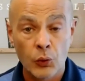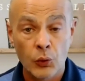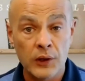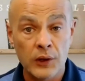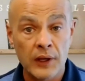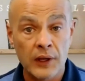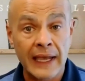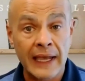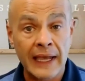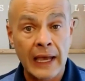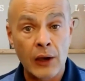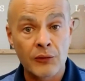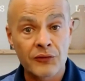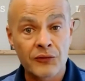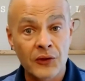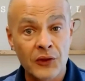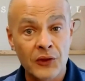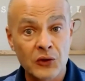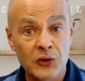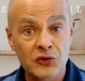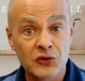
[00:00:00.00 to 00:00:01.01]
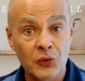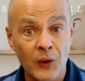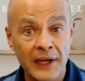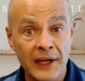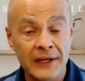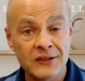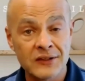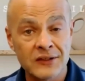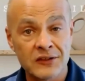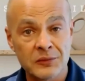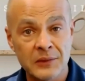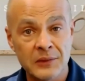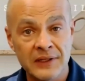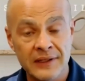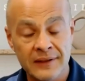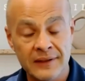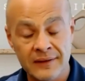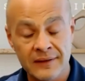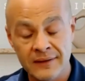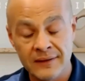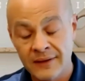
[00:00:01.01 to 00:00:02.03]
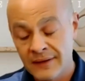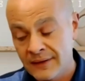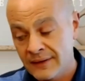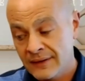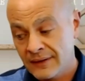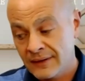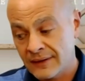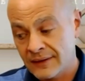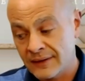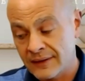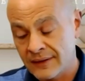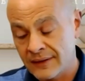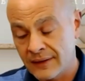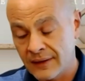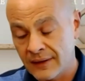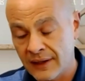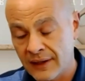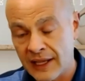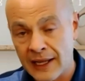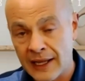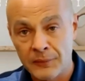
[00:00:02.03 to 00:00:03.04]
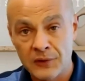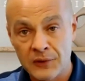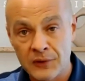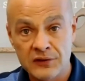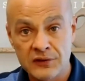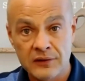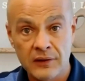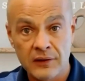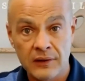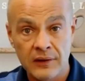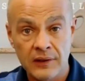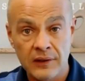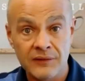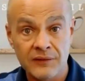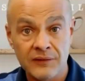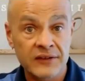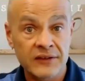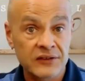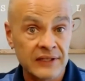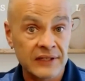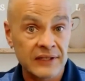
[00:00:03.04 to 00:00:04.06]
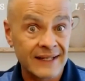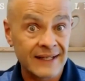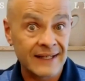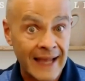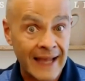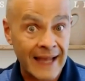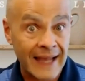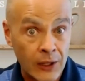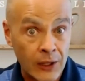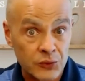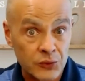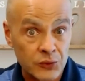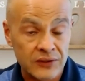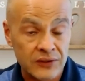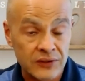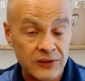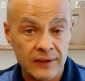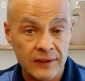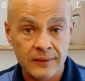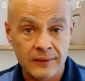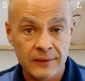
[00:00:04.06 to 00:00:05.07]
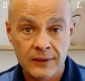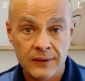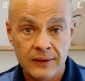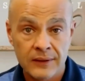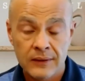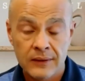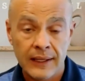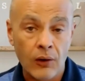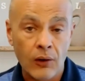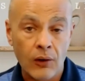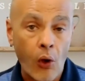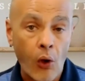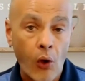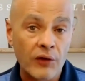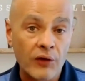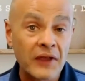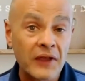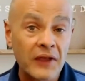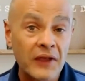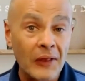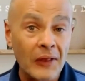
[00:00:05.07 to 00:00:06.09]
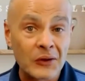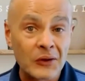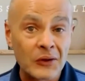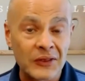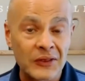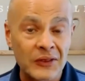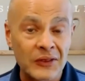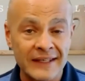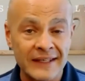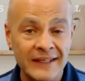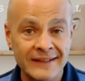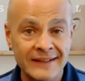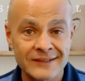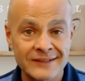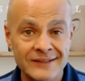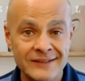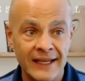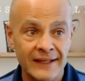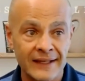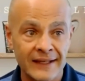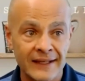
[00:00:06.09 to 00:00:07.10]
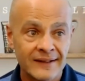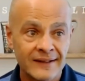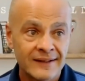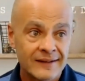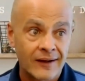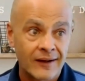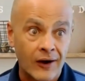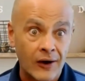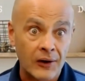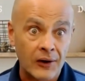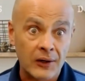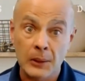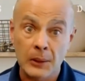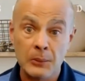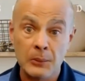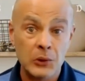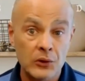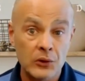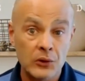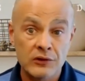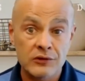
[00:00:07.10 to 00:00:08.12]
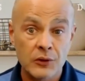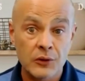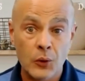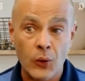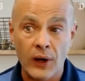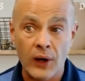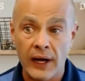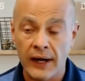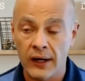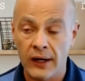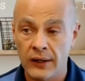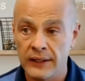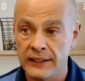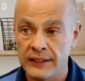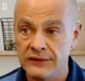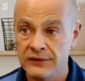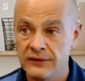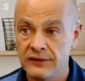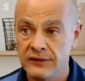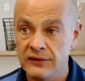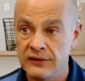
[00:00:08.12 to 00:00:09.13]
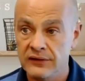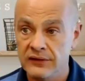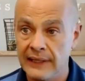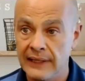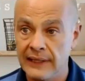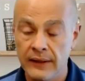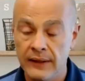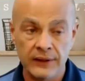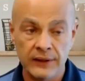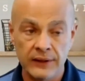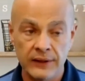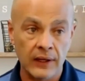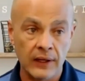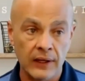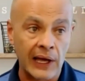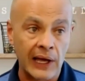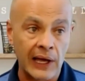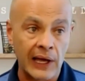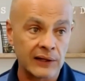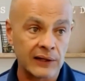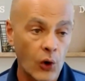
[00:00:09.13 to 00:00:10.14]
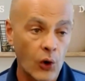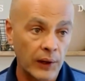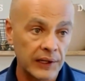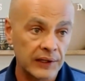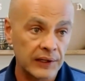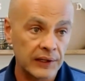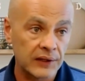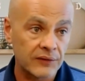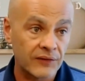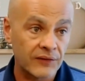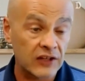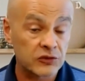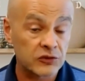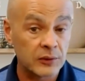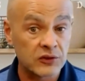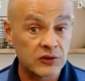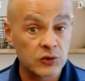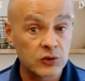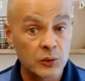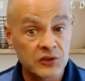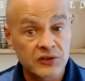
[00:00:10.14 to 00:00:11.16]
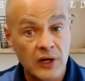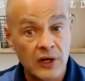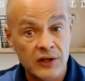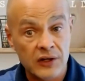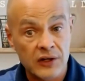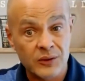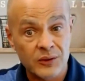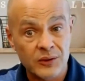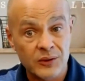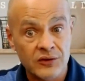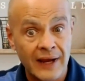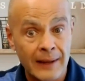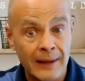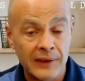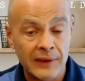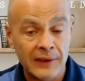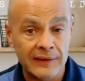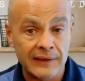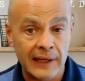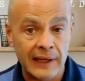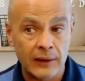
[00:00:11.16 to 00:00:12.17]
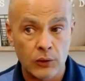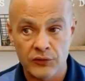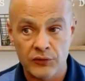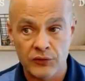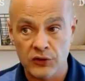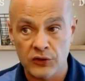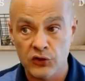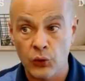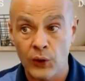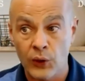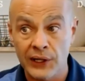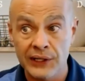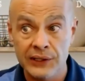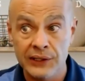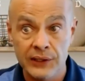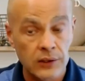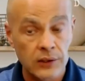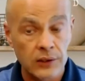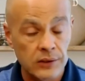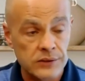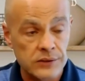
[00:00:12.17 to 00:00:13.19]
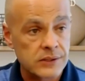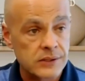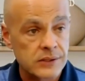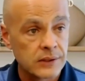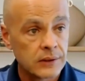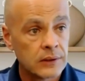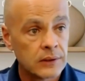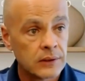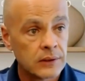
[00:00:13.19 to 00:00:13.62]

We account for those wages being accomplished investing in housing and all of the other things that our communities require as just daily ongoing investment. So we start to extrapolate that over 20 years,